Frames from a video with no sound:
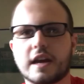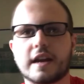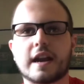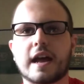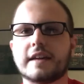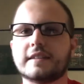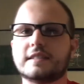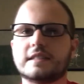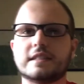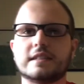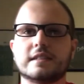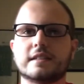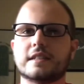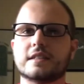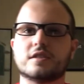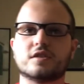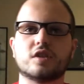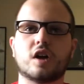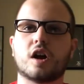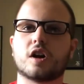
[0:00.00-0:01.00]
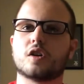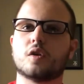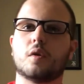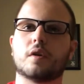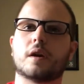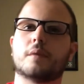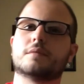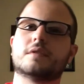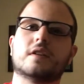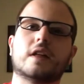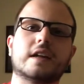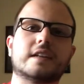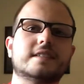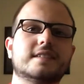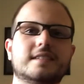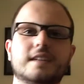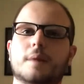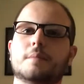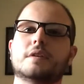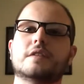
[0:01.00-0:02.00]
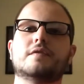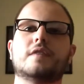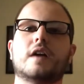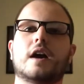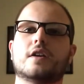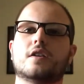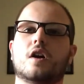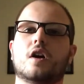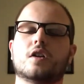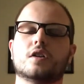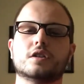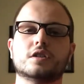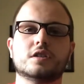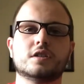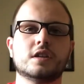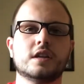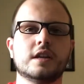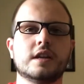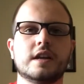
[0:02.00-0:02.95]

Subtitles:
and I see this stock going up to like $75